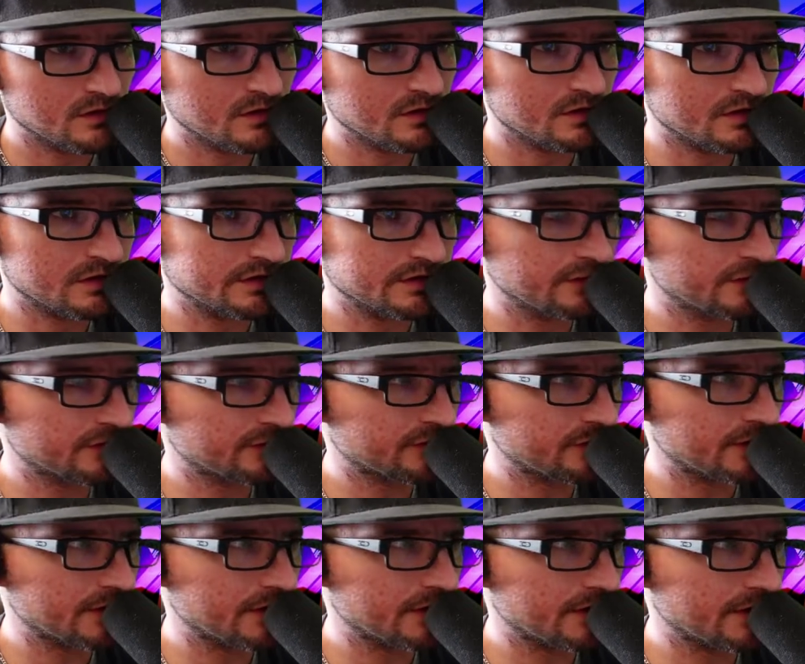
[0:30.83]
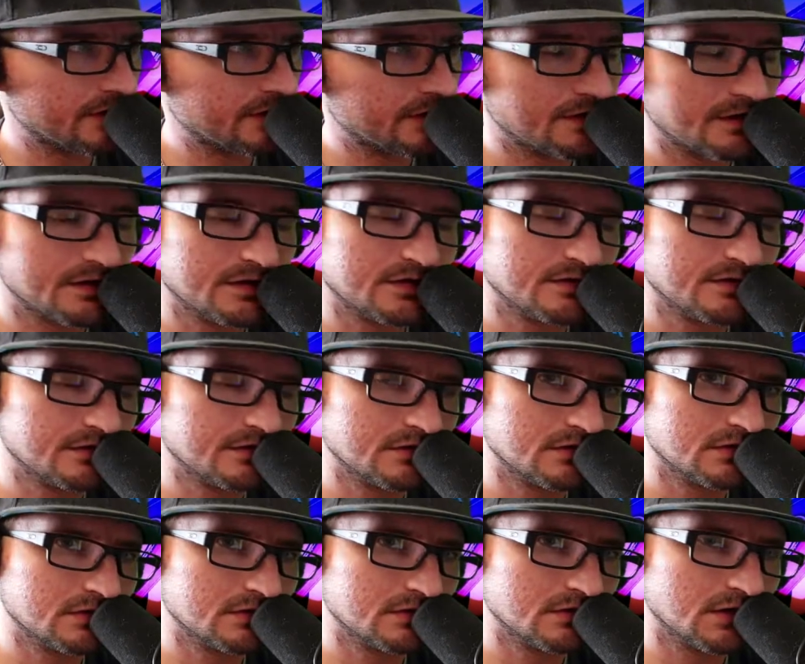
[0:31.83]
I know it's been a
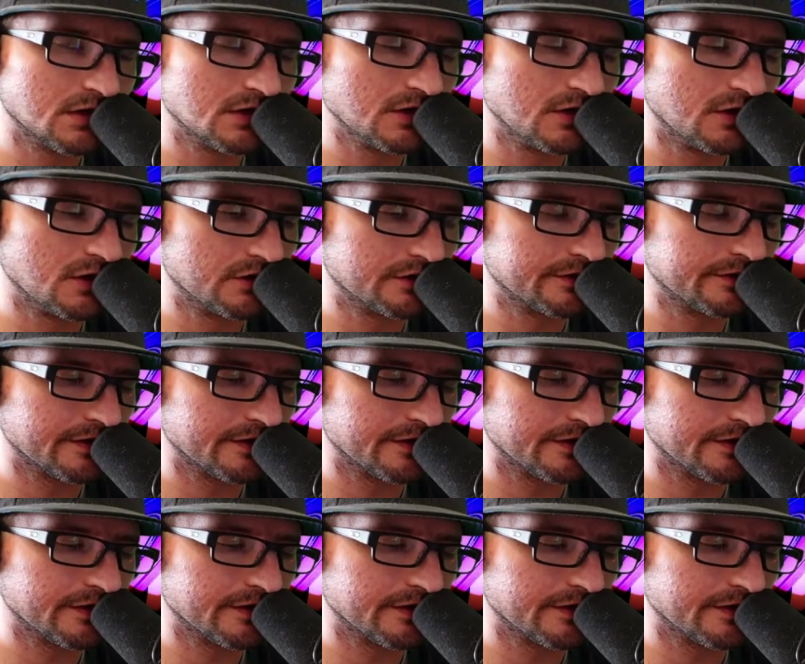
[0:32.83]
long